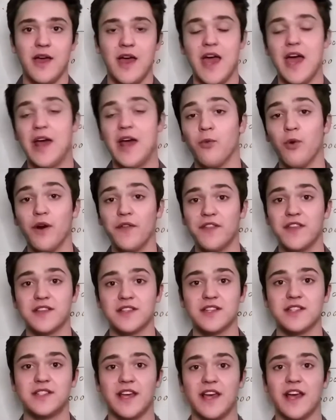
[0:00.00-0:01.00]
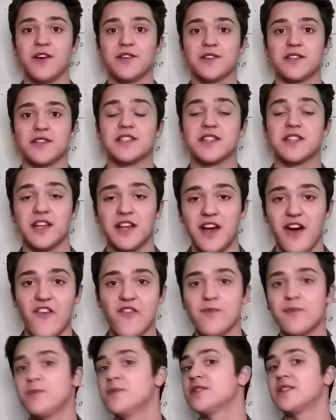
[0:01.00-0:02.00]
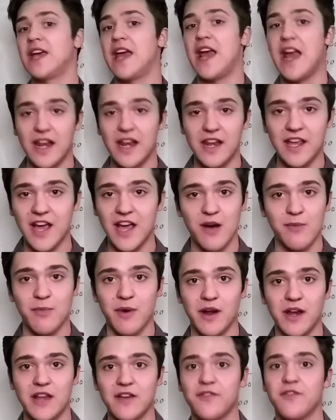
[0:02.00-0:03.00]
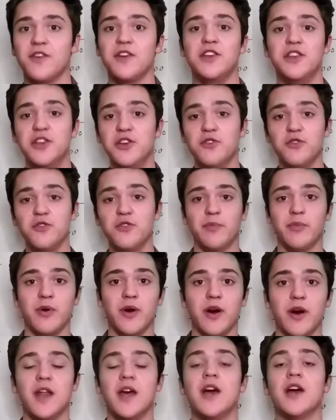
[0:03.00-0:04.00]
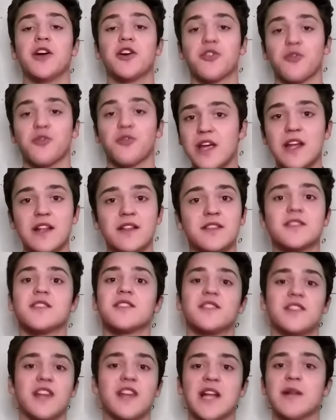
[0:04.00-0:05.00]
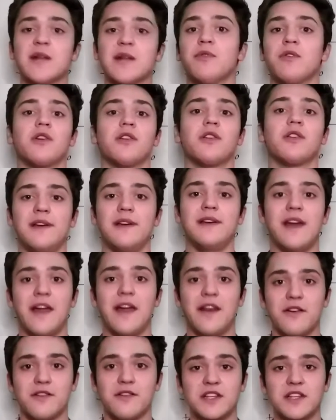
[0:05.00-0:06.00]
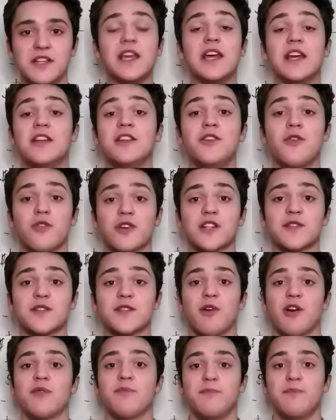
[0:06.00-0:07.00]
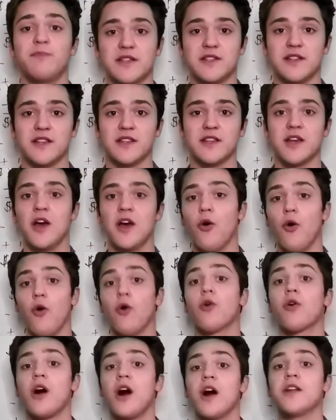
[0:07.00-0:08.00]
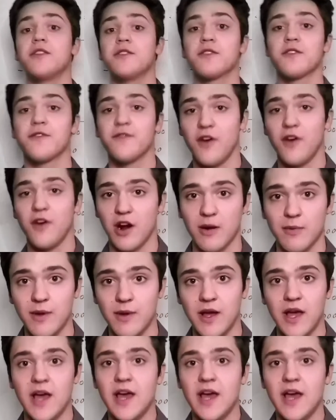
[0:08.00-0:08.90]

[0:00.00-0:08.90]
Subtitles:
And what this entails is the government's handing out money for you to put green, sustainable, clean energy in your smart business or on your farm.